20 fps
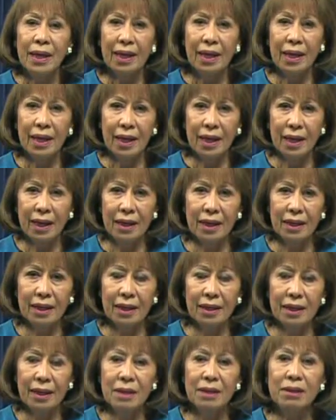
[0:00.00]

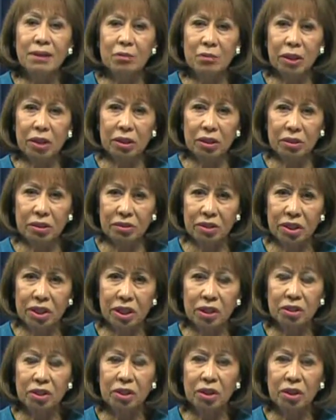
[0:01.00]
and the resolution.